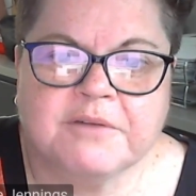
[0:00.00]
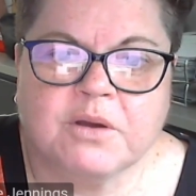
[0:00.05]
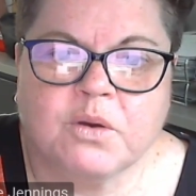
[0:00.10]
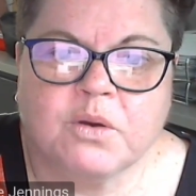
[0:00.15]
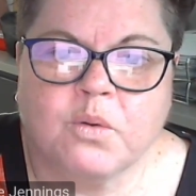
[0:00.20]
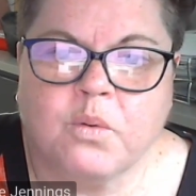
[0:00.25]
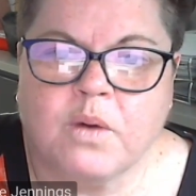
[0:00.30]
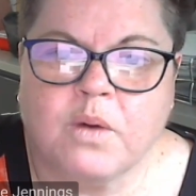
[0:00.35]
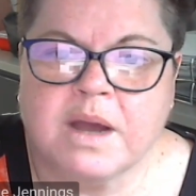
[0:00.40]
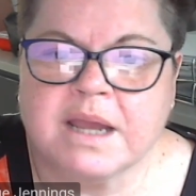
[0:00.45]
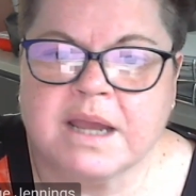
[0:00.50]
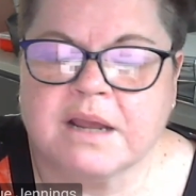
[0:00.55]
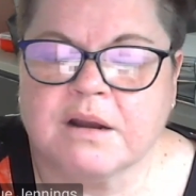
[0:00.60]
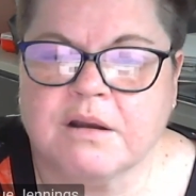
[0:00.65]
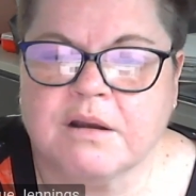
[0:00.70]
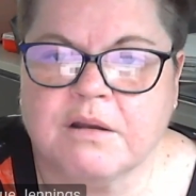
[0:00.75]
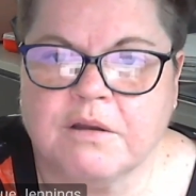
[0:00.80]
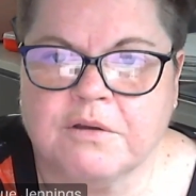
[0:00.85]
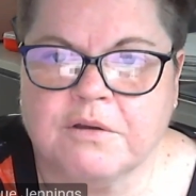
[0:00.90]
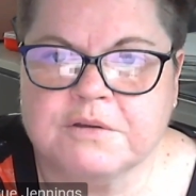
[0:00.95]
quite
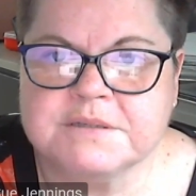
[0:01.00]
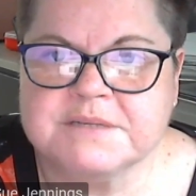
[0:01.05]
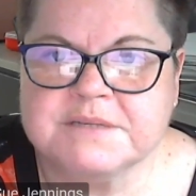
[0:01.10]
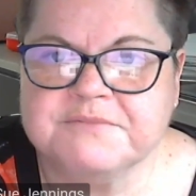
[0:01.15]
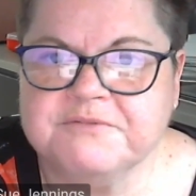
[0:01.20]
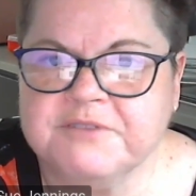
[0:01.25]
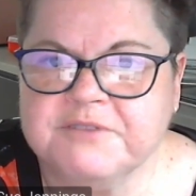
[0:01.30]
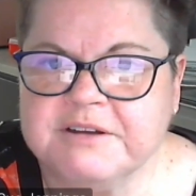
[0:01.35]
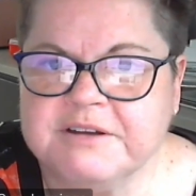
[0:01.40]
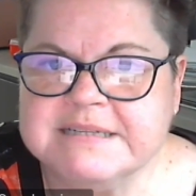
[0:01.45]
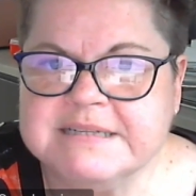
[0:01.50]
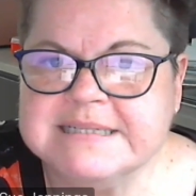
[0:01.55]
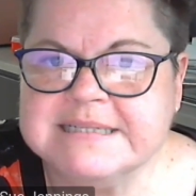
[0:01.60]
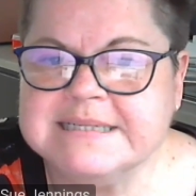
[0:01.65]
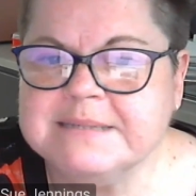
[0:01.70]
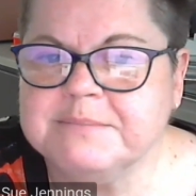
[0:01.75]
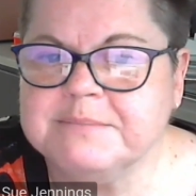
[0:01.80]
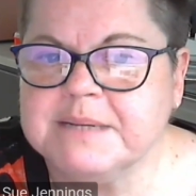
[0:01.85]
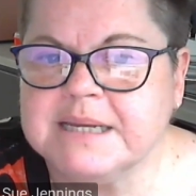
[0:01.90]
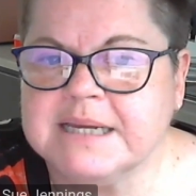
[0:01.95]
close and very
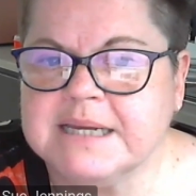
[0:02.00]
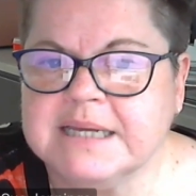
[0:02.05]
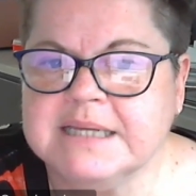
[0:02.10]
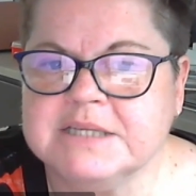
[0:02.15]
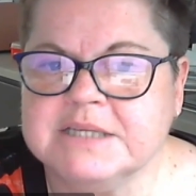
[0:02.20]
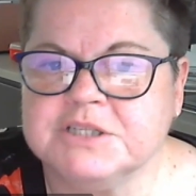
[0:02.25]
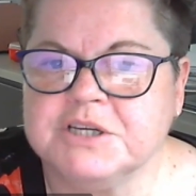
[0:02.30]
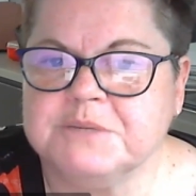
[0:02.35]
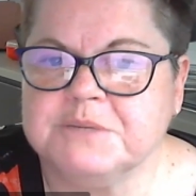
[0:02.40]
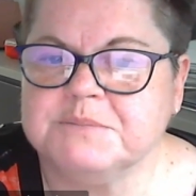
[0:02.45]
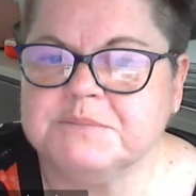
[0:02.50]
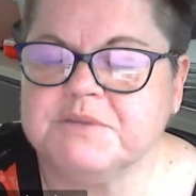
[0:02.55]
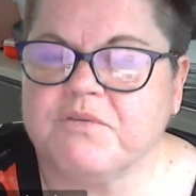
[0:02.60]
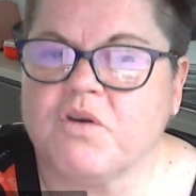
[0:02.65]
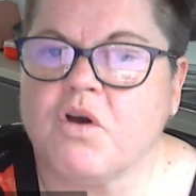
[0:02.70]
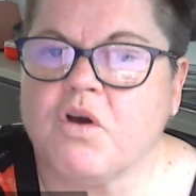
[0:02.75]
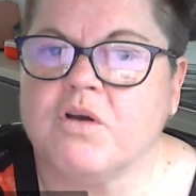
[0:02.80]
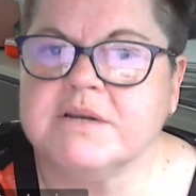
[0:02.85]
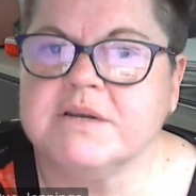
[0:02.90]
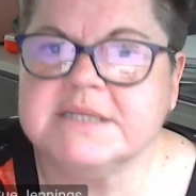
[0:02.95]
similar in terms of
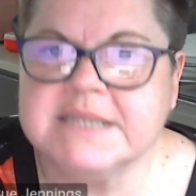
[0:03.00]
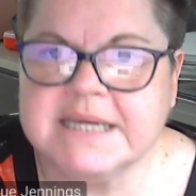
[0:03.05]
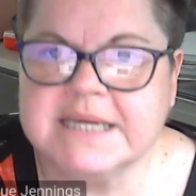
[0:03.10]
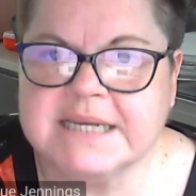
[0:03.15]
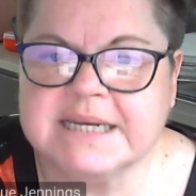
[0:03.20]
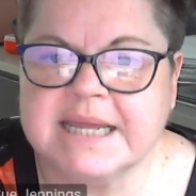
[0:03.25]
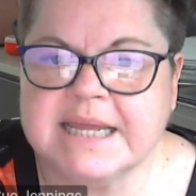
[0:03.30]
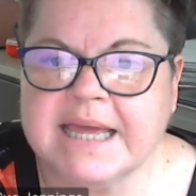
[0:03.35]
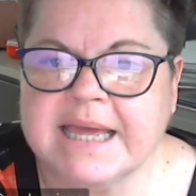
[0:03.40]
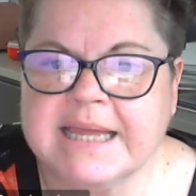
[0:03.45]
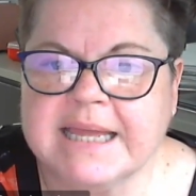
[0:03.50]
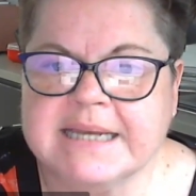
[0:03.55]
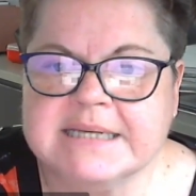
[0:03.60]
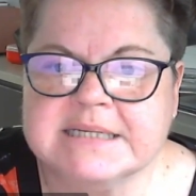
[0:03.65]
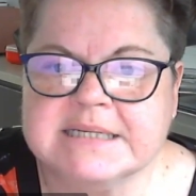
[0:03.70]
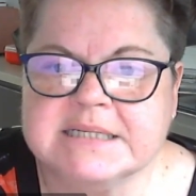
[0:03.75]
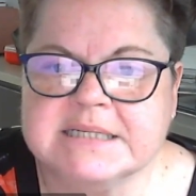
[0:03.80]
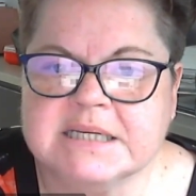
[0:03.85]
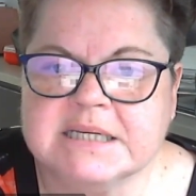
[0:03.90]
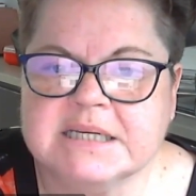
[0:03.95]
content
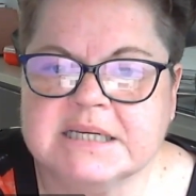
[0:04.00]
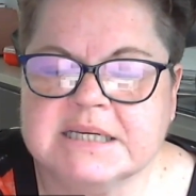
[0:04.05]
and